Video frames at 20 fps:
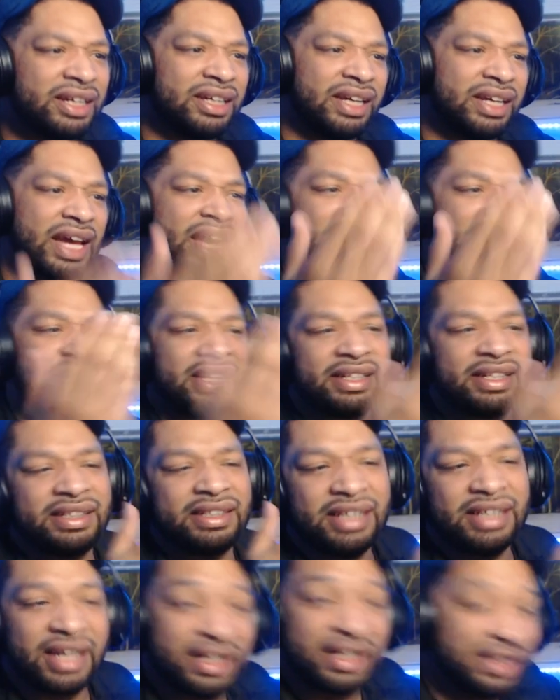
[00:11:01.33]
and then
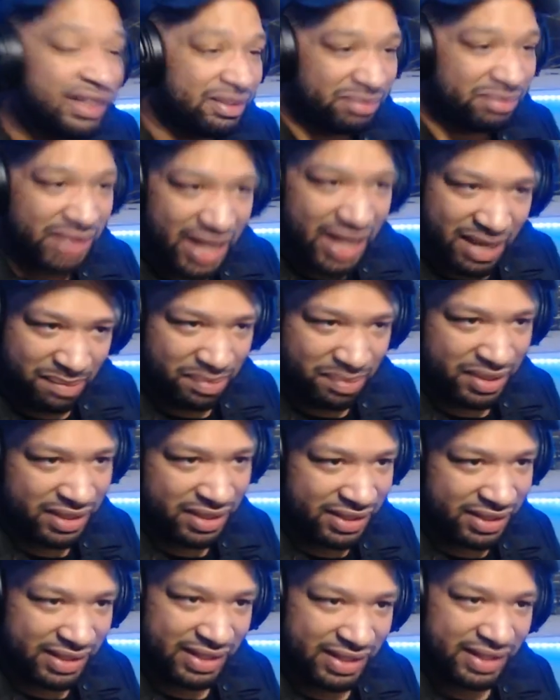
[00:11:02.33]
he ended up not
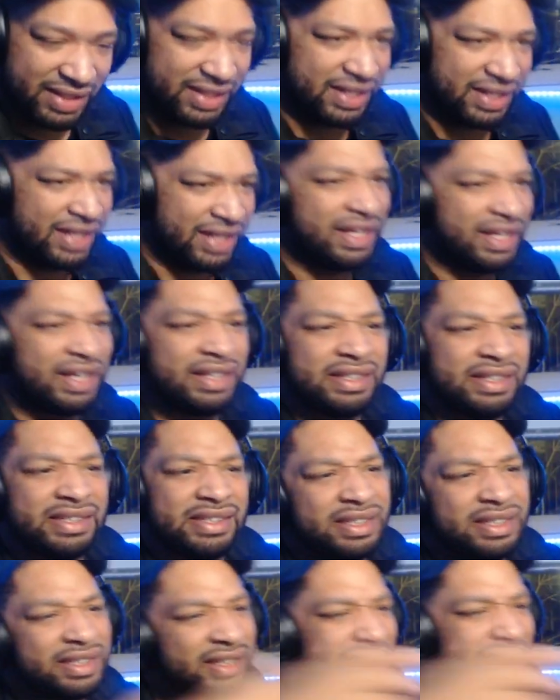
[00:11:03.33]
being dead, and then he
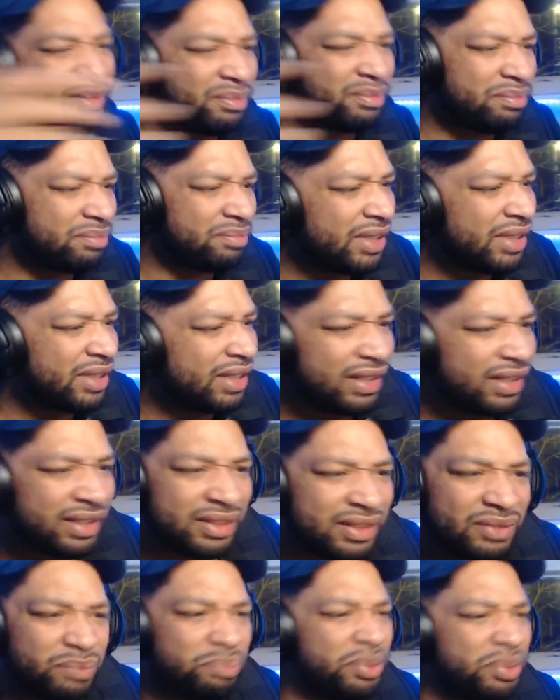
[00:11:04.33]
ended up
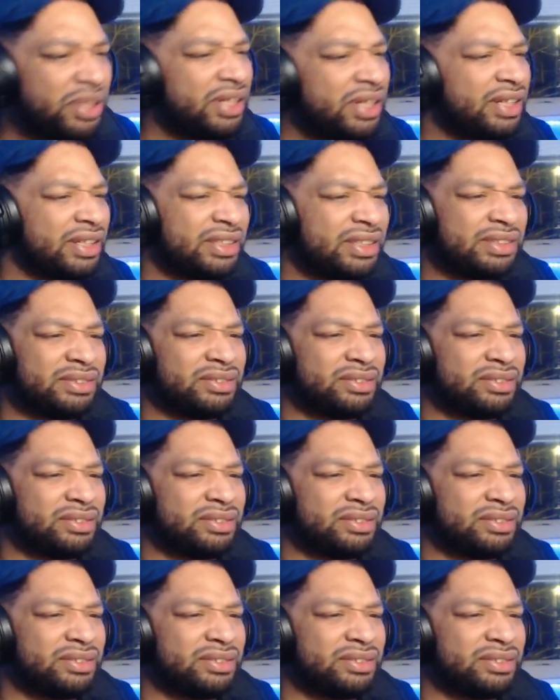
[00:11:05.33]
being